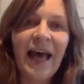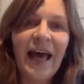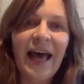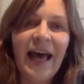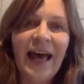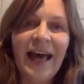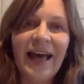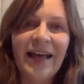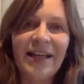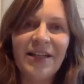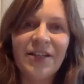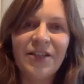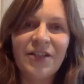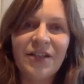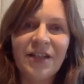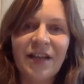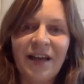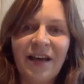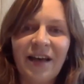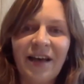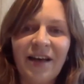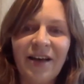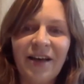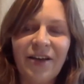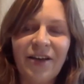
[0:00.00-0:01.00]
and
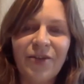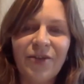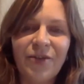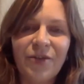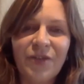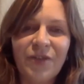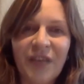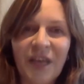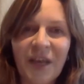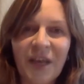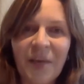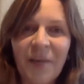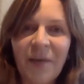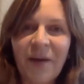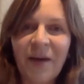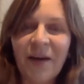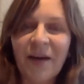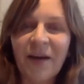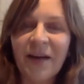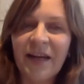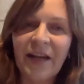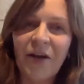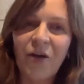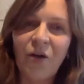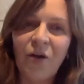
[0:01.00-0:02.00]
uh, to take
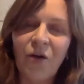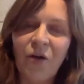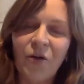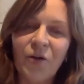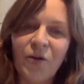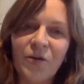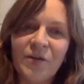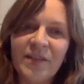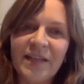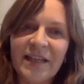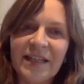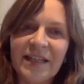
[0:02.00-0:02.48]
part in all those